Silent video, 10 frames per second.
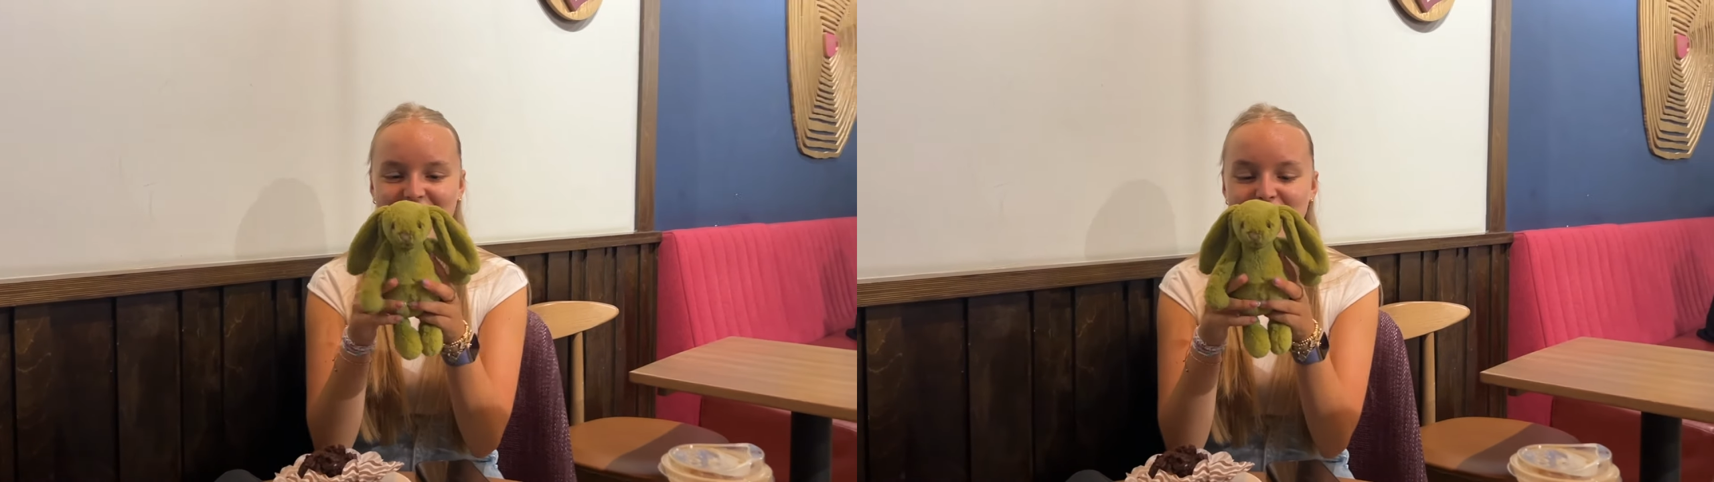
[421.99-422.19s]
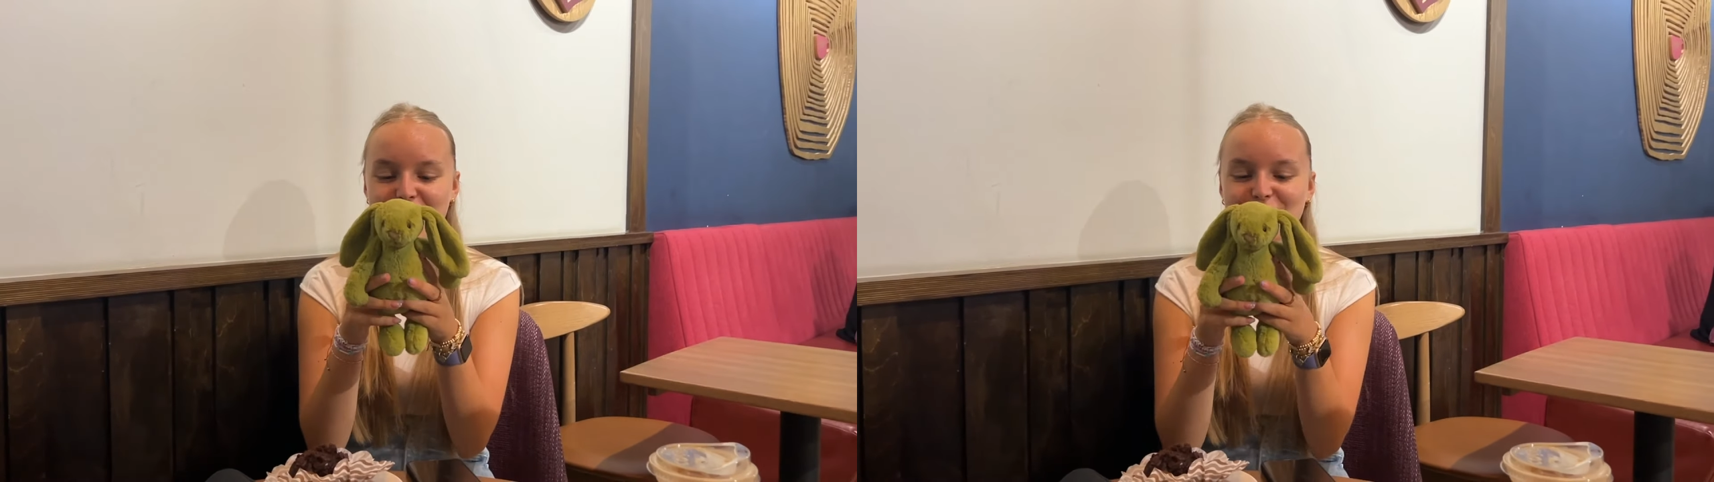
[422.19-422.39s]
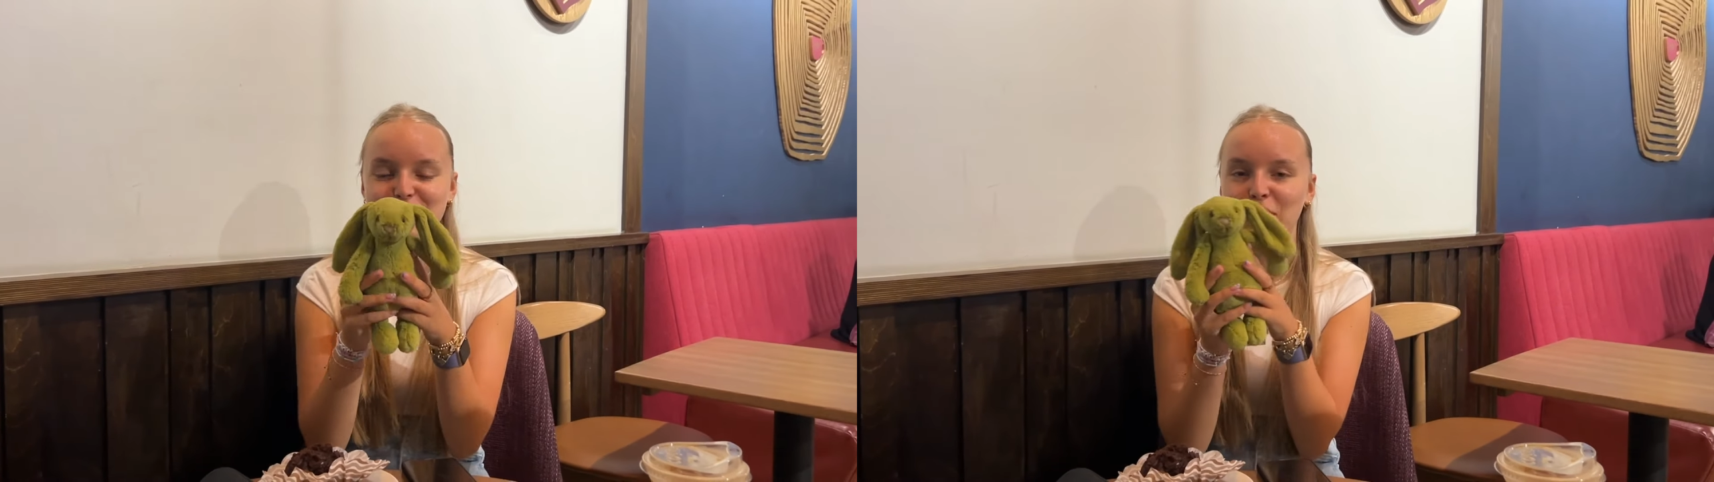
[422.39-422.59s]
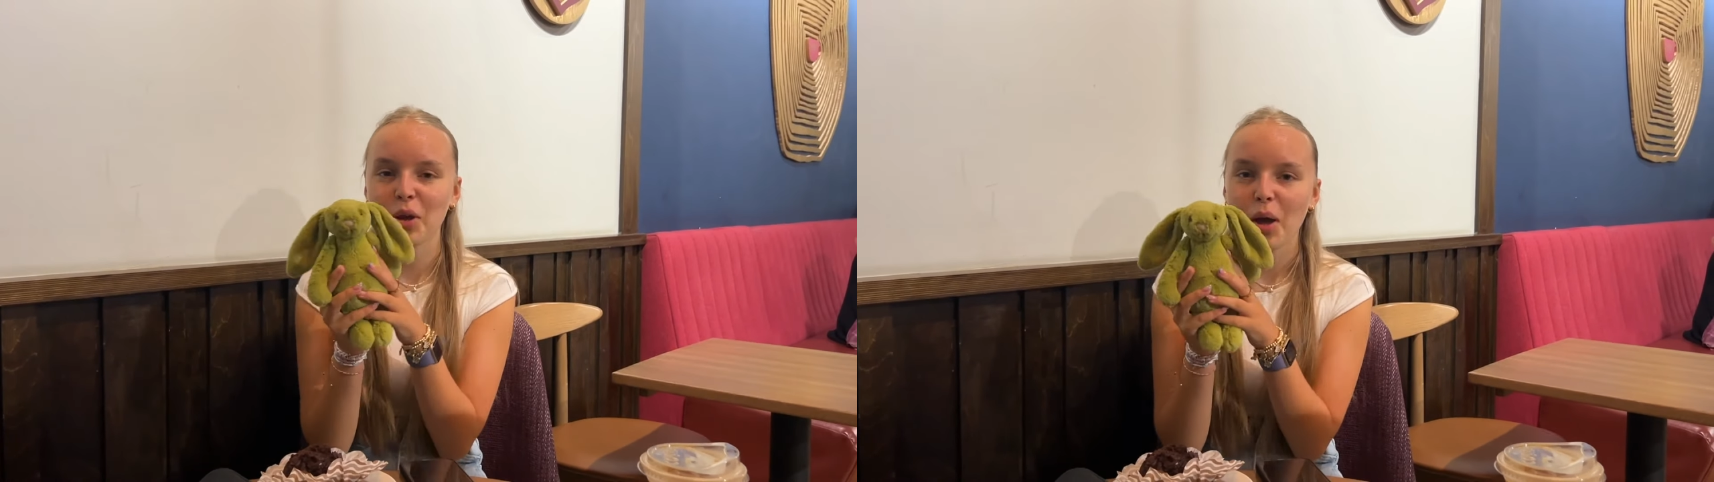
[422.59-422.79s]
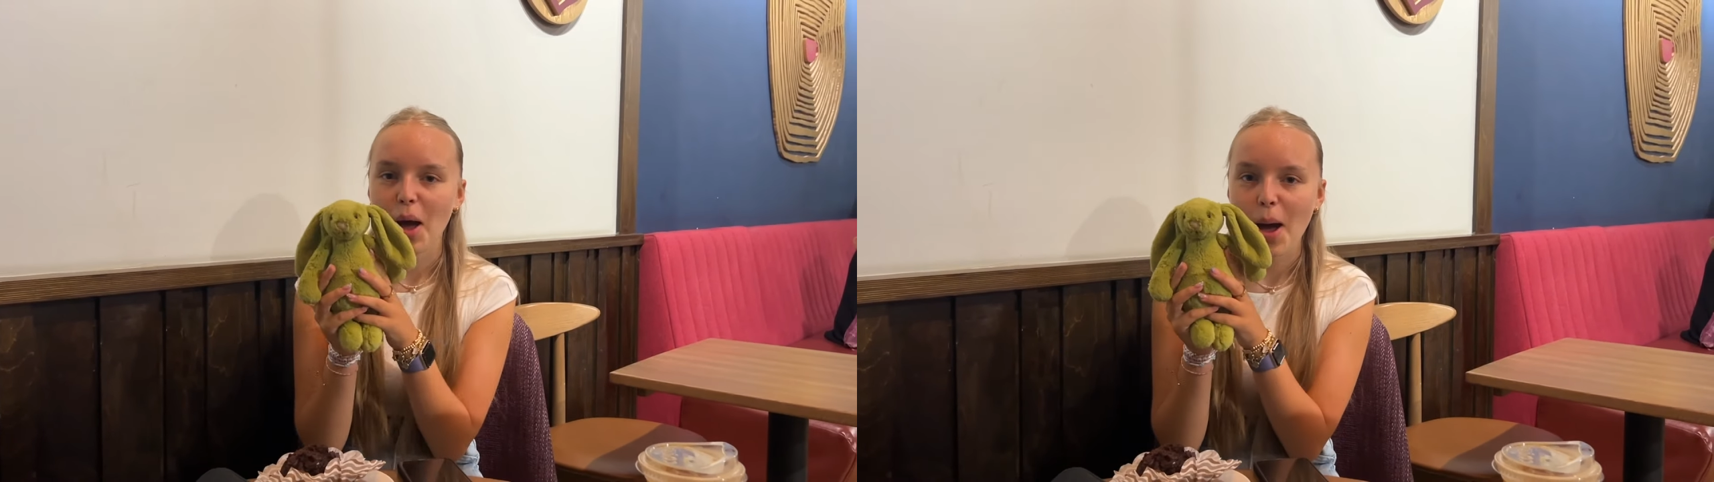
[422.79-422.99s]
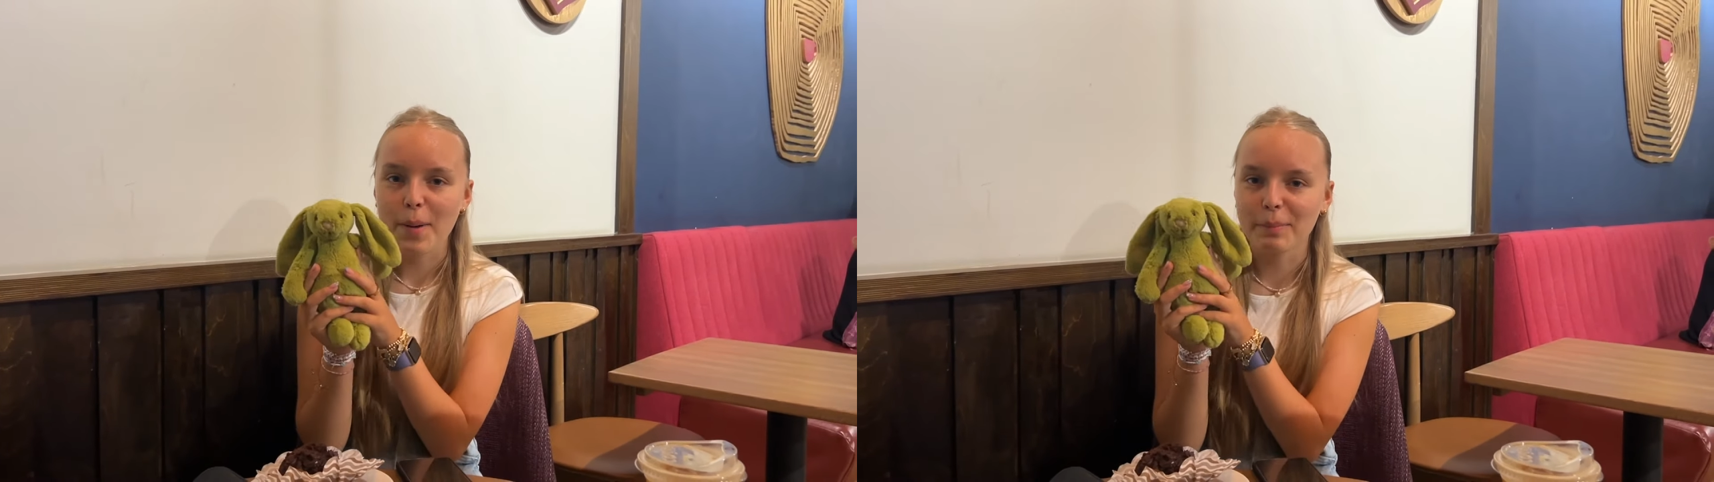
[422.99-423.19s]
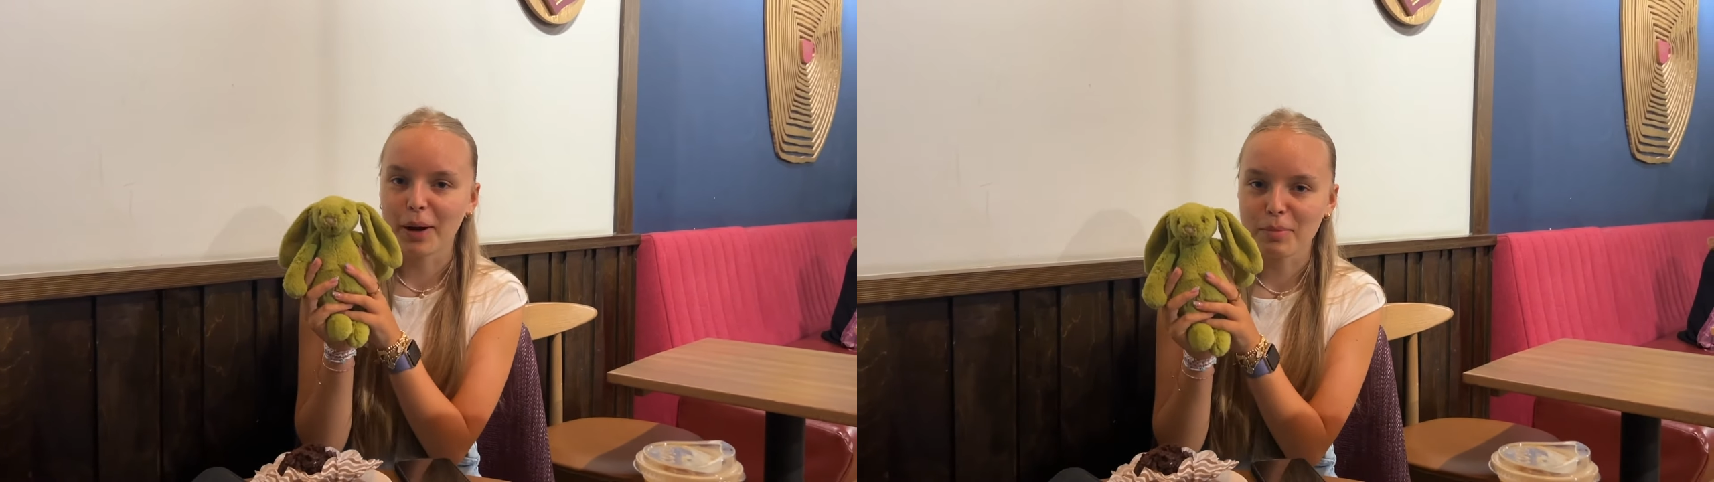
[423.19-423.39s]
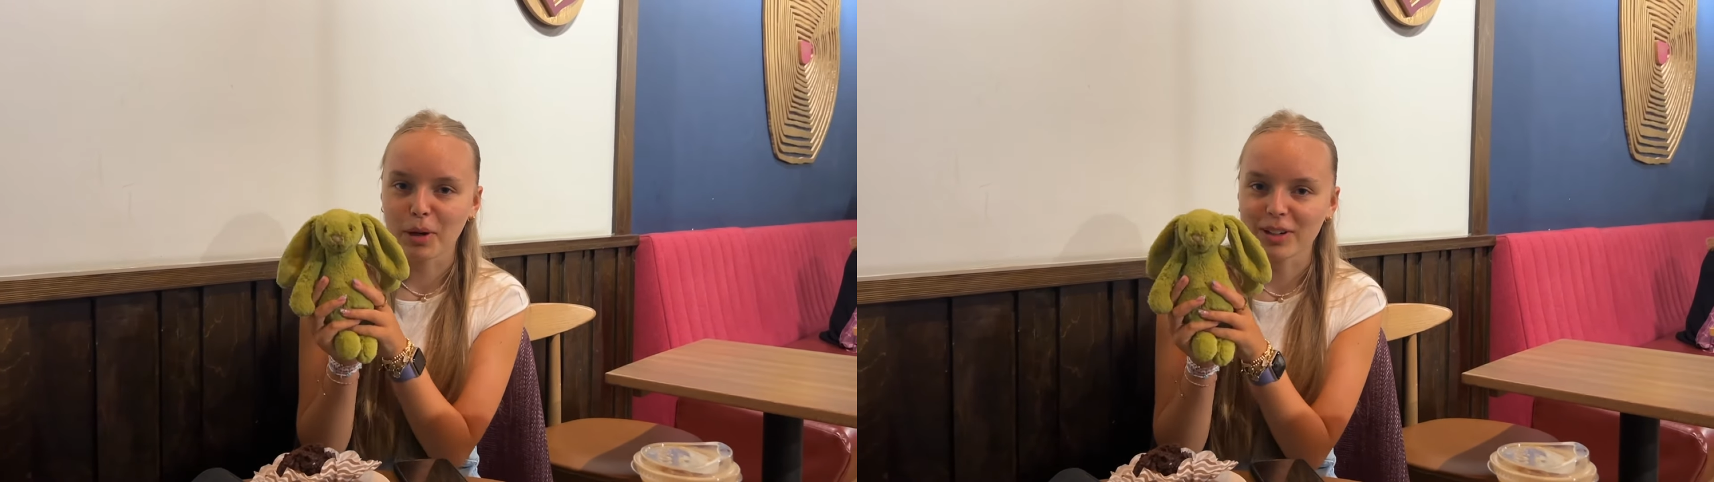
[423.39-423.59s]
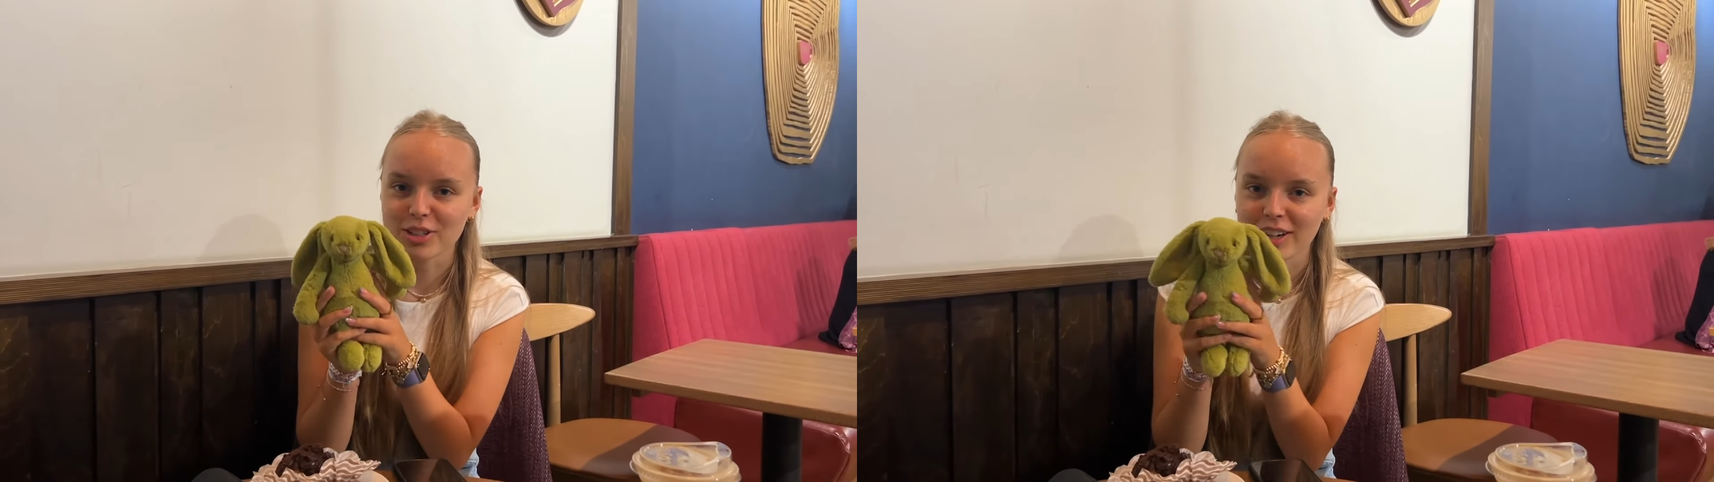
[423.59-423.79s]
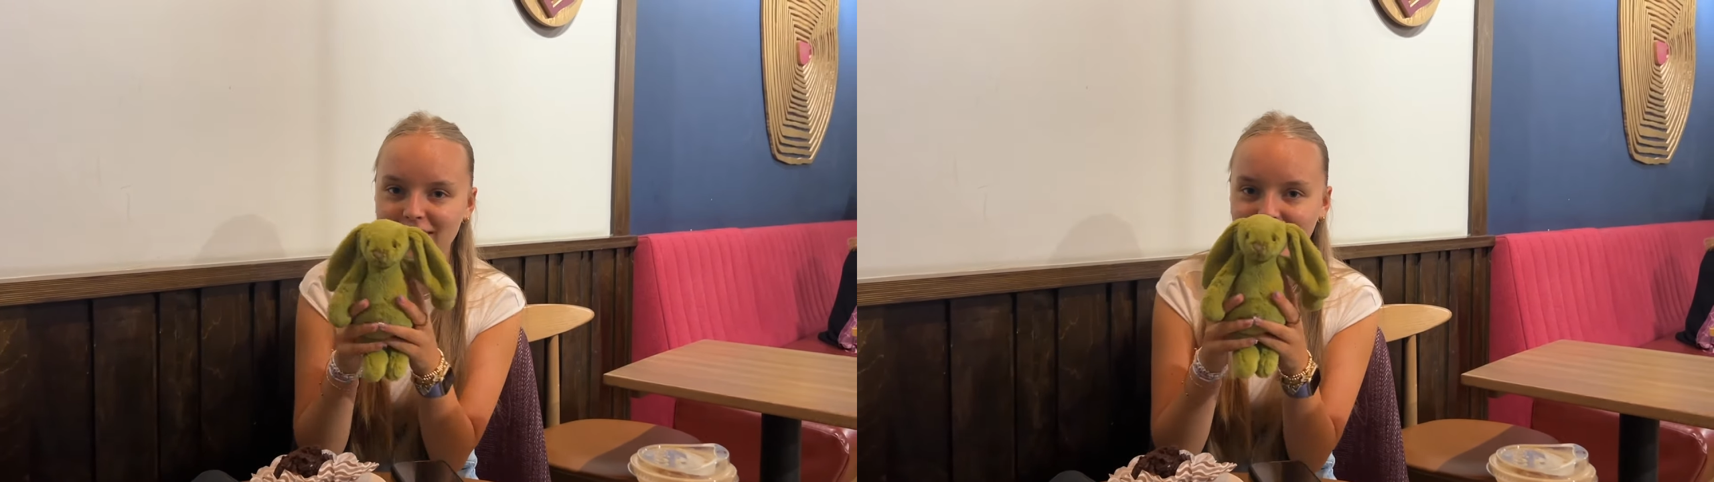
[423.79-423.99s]
is my bunny
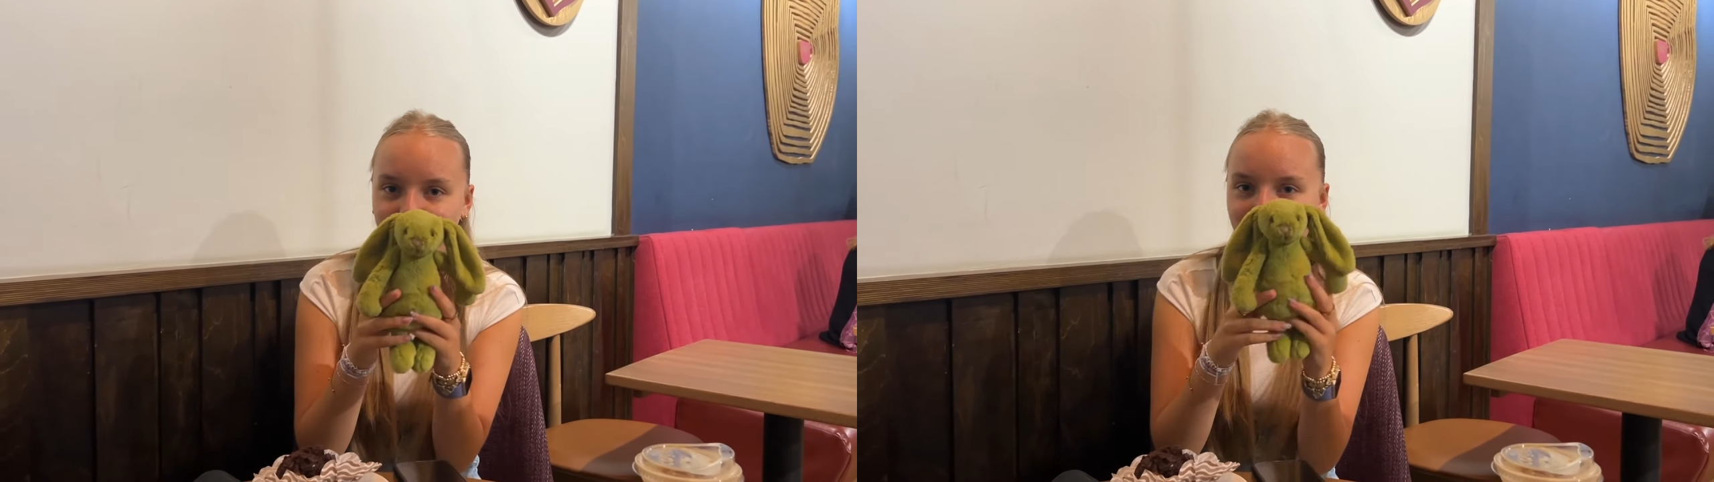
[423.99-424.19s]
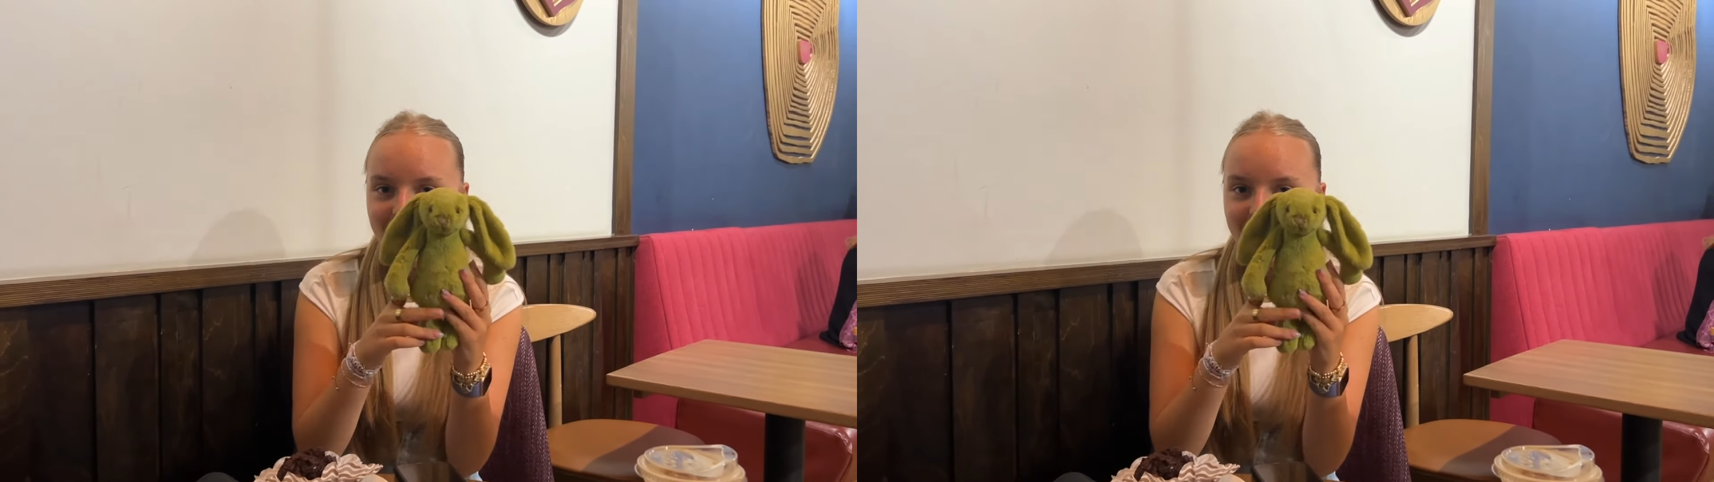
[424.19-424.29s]
Jenny hat.